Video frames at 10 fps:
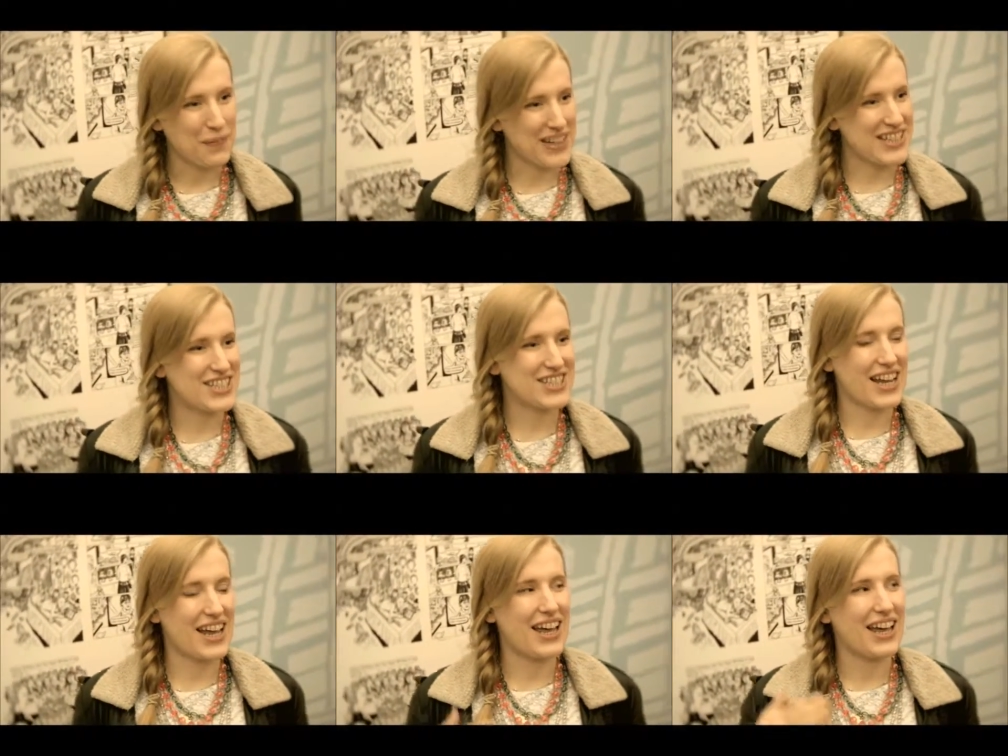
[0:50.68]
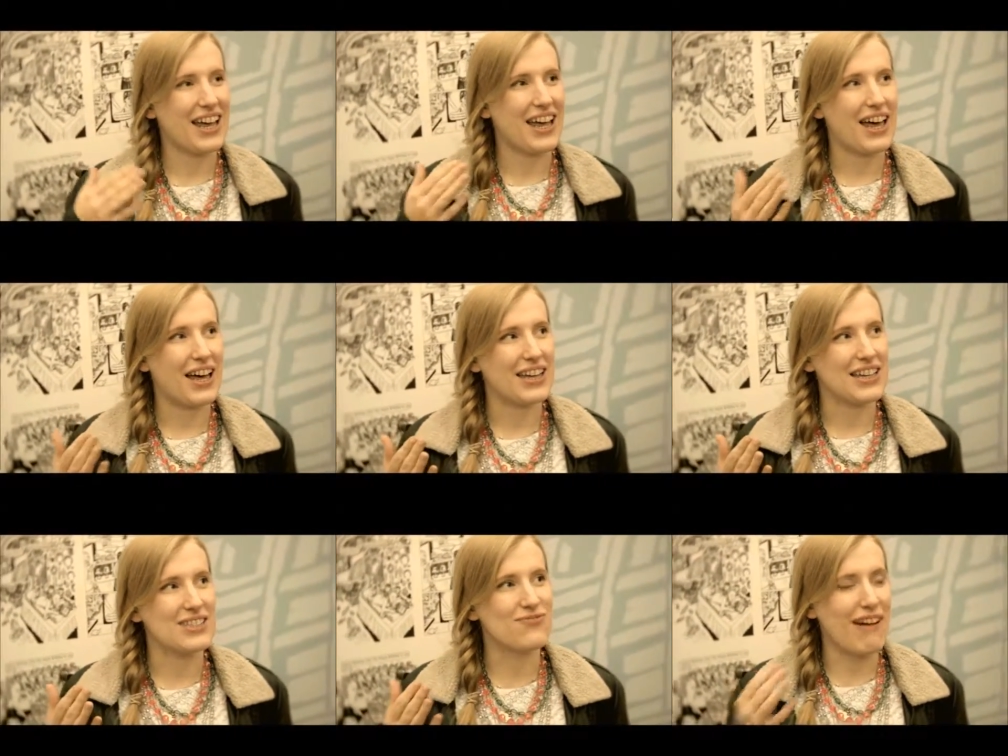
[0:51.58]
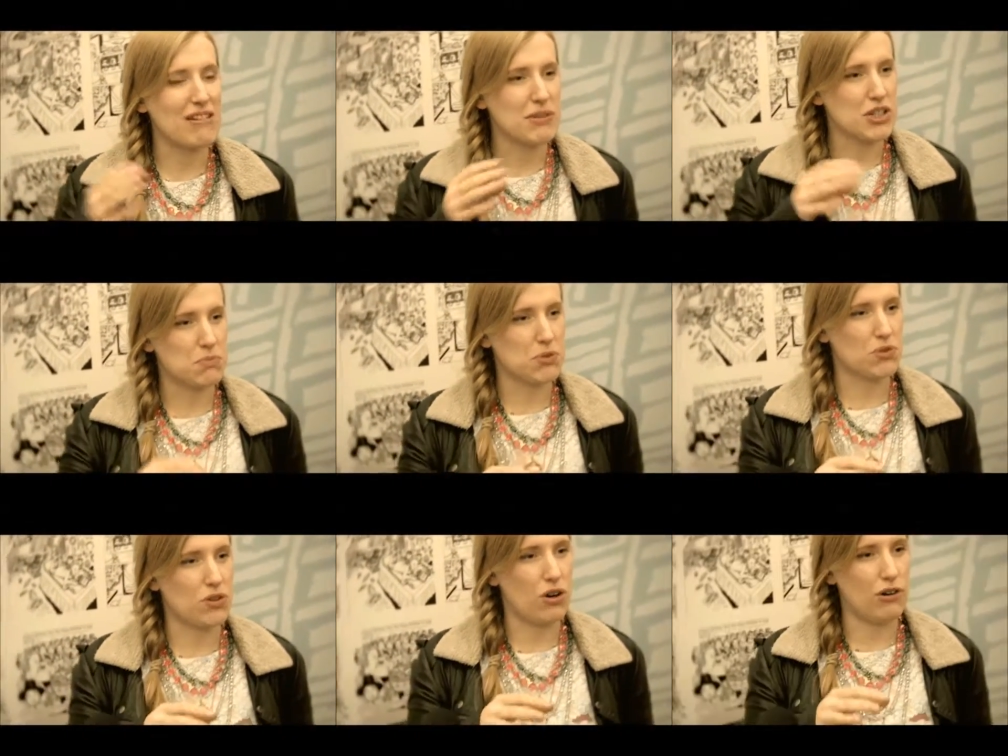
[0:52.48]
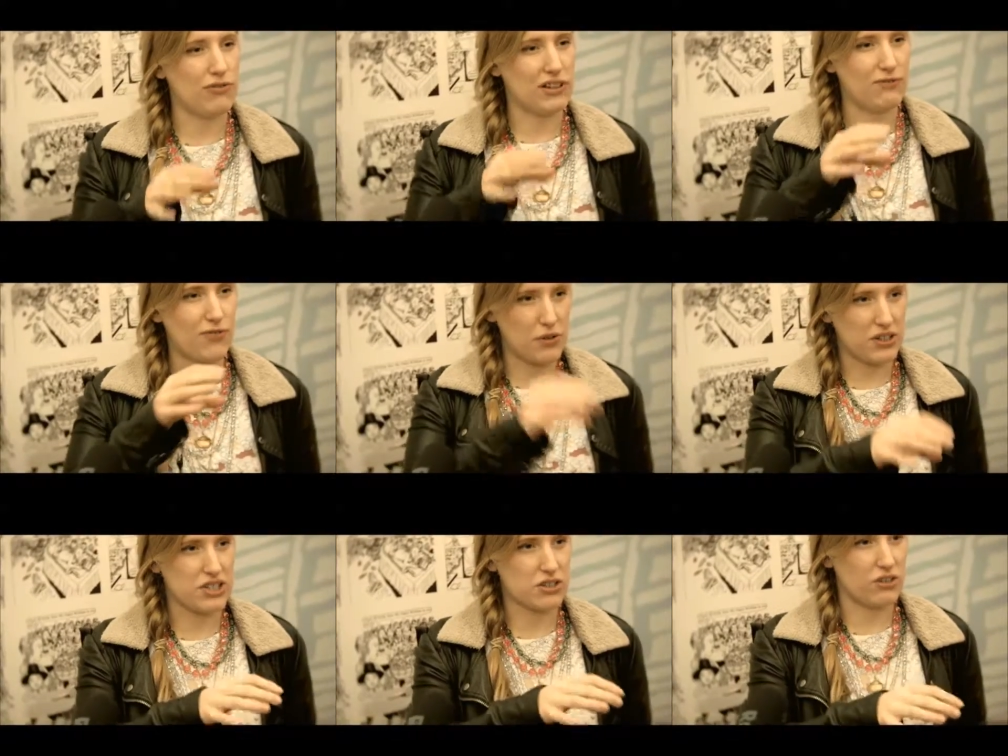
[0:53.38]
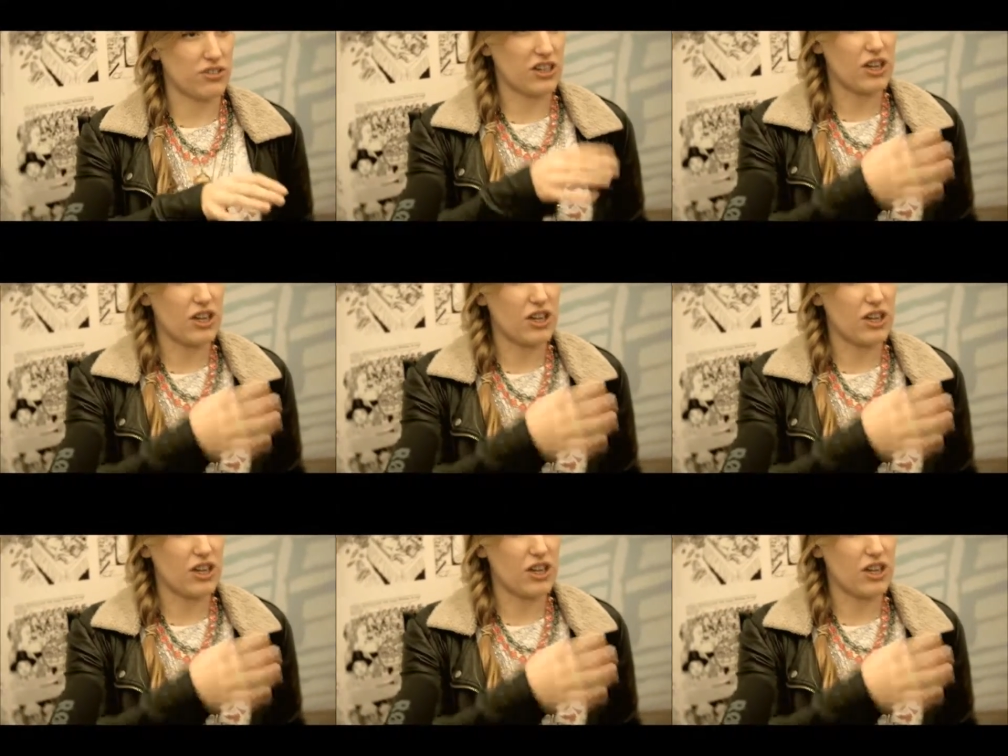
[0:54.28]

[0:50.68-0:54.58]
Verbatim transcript: which is very much more often focused on